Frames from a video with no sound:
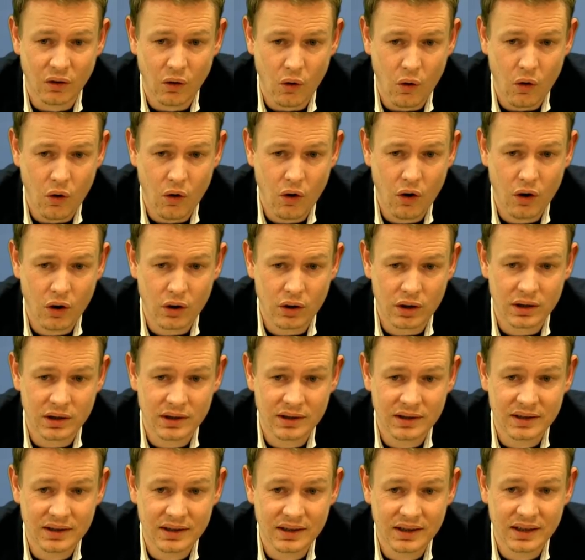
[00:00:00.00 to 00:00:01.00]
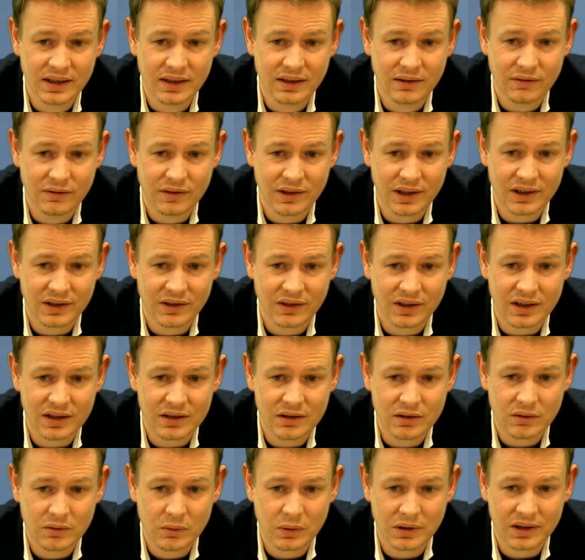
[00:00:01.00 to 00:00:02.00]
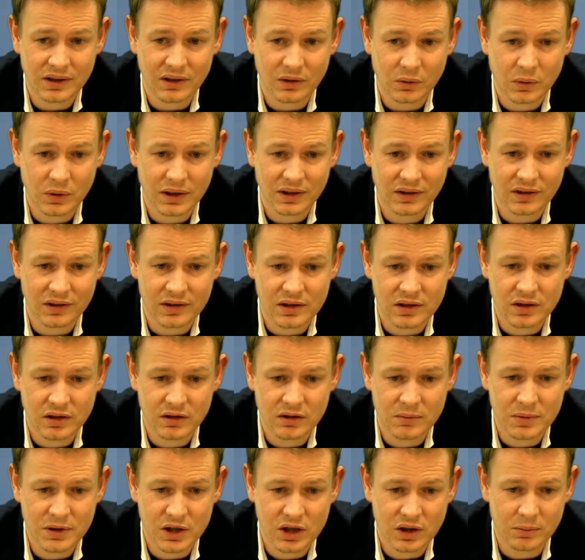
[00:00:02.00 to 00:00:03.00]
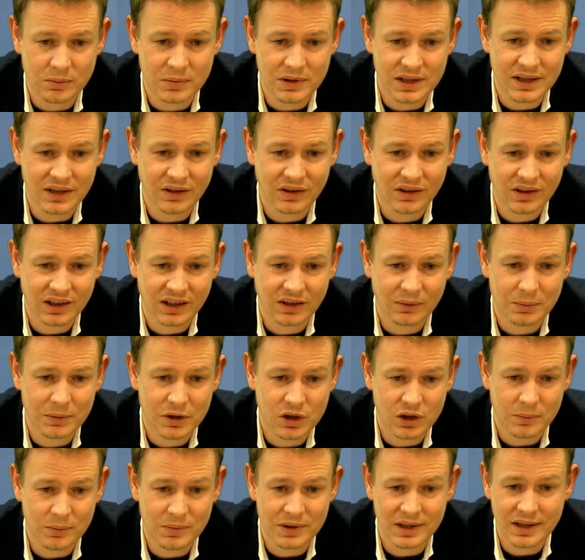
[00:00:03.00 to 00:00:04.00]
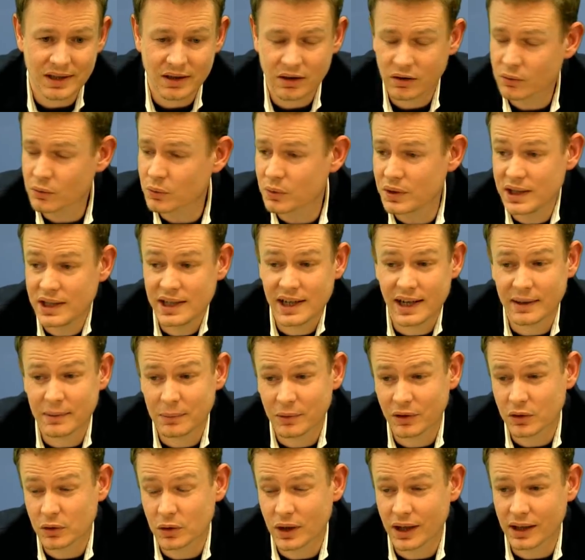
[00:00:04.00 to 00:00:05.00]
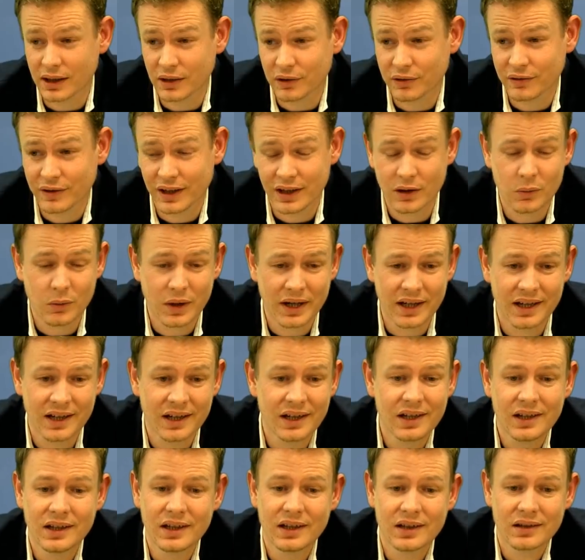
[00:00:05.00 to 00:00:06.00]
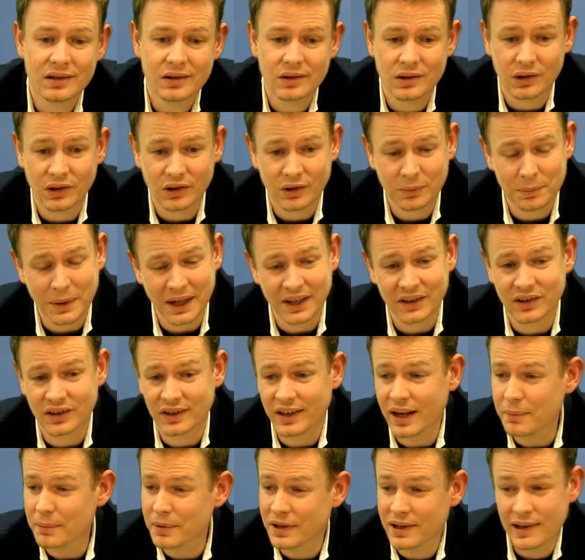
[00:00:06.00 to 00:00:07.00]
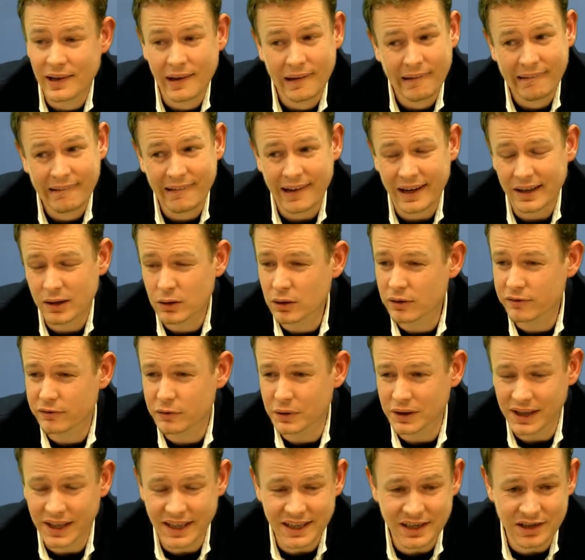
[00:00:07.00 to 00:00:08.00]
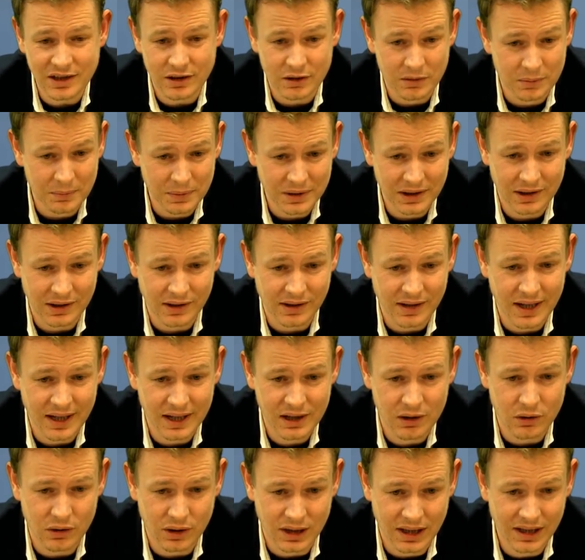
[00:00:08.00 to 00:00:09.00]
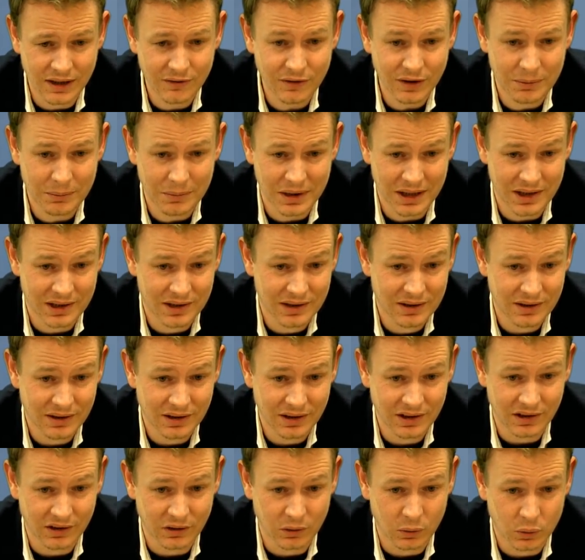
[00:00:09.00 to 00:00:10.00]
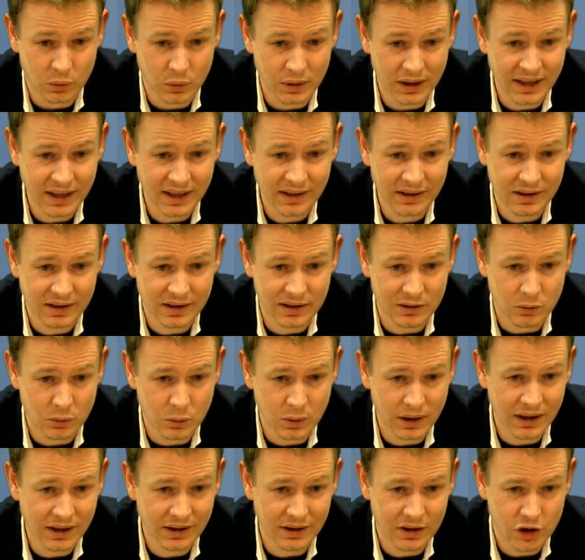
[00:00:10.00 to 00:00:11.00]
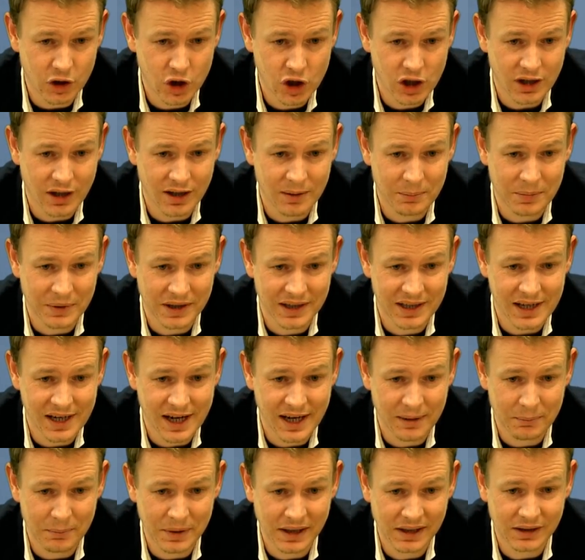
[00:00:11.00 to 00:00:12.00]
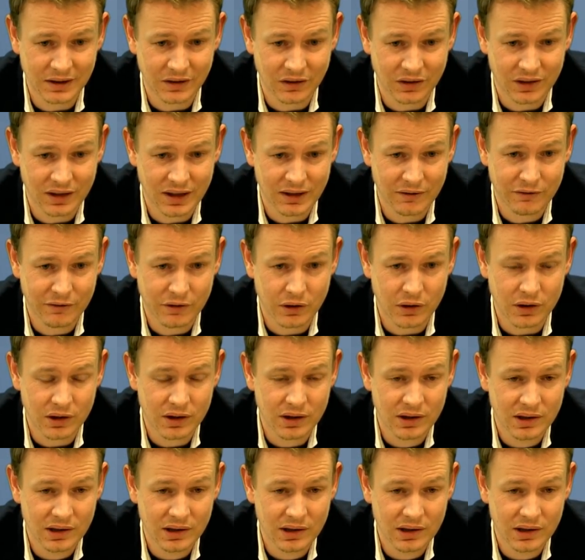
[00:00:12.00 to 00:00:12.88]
or if you had said this queen c2, bishop d6, bishop d3, I've struggled to find a way to spice it up. I could have related, but the line you're giving me is really, really sharp and unbalanced. Therefore,